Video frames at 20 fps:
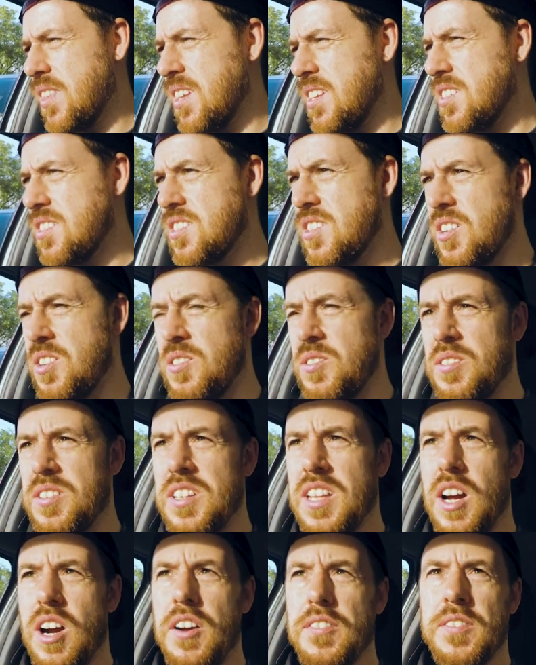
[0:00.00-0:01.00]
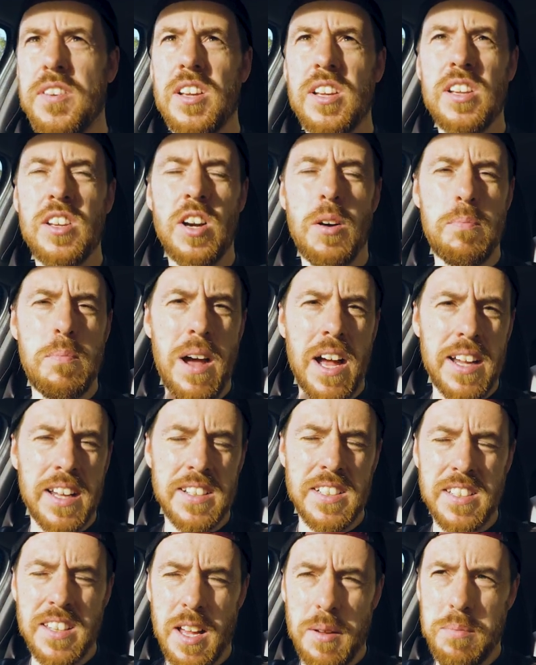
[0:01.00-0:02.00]
So now I've got back
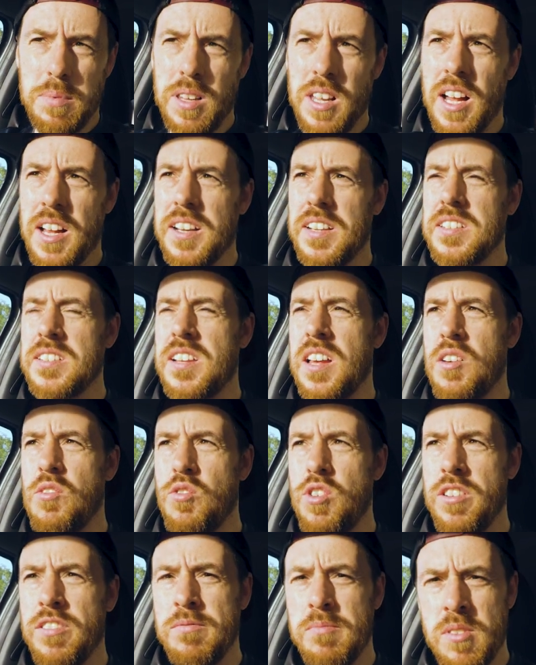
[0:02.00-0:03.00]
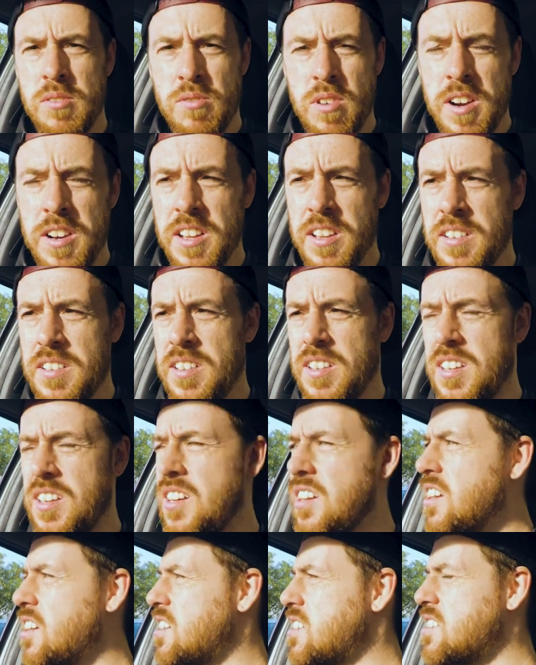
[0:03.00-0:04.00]
into that plan, into that rhythm of running,
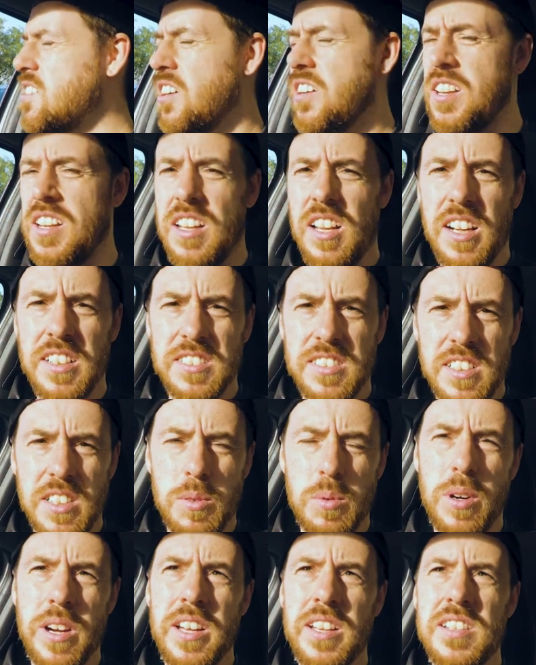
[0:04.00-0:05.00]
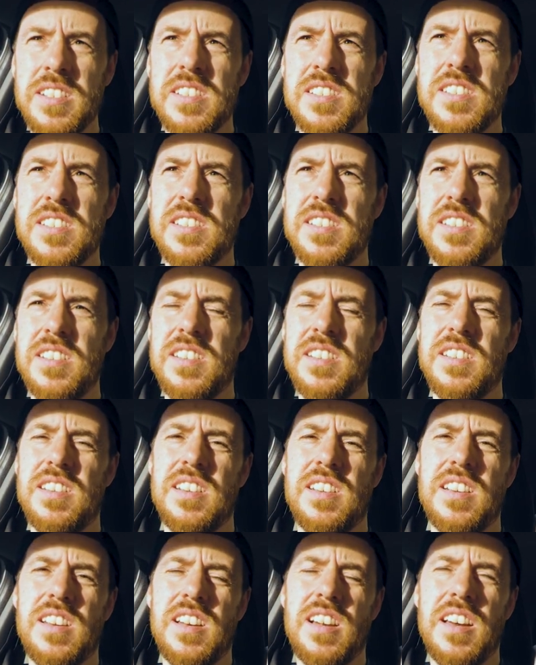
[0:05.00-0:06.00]
so I lighten the weights,
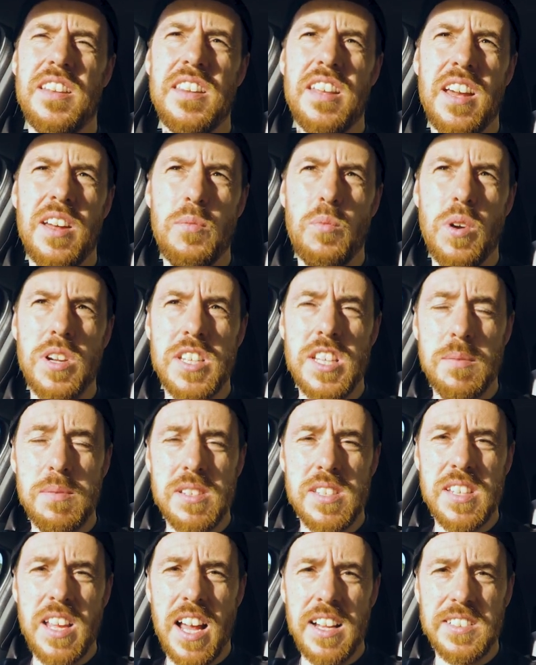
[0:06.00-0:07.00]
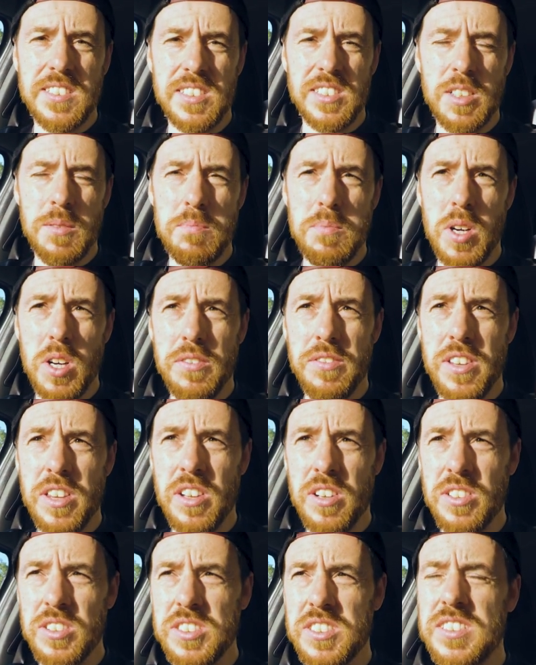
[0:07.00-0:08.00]
and then once I've settled on both of
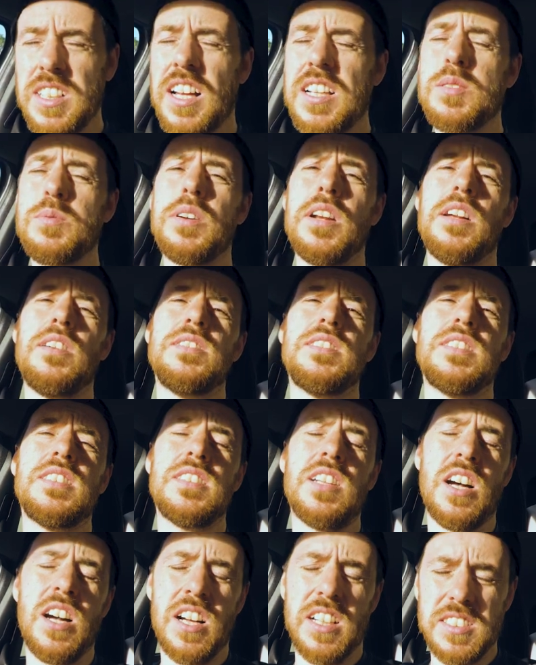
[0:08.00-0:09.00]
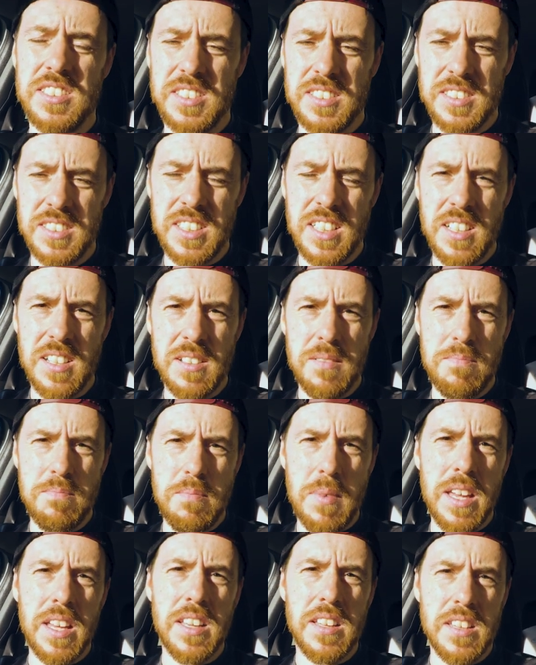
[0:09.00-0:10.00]
those, that's when I'll start
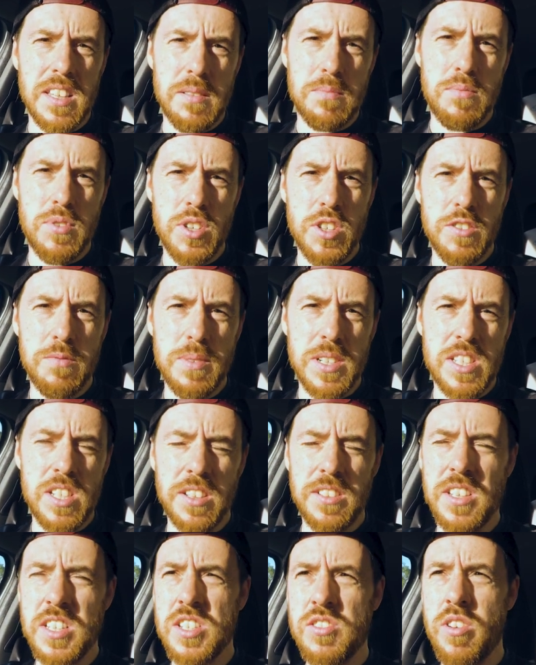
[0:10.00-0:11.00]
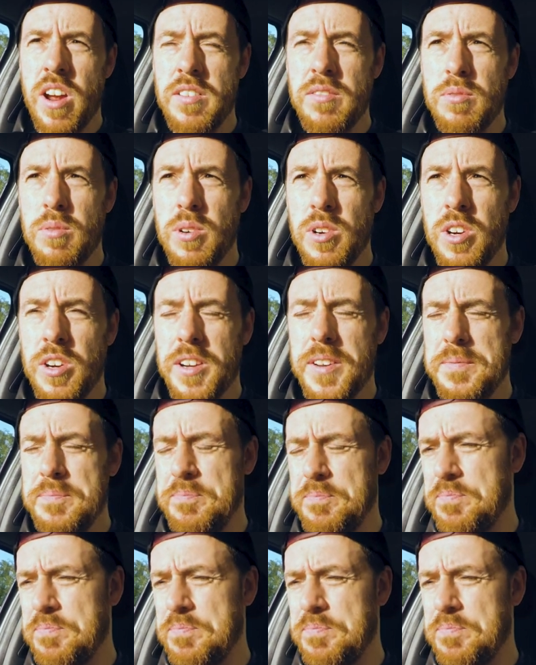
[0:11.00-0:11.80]
making the improvements on the strength work.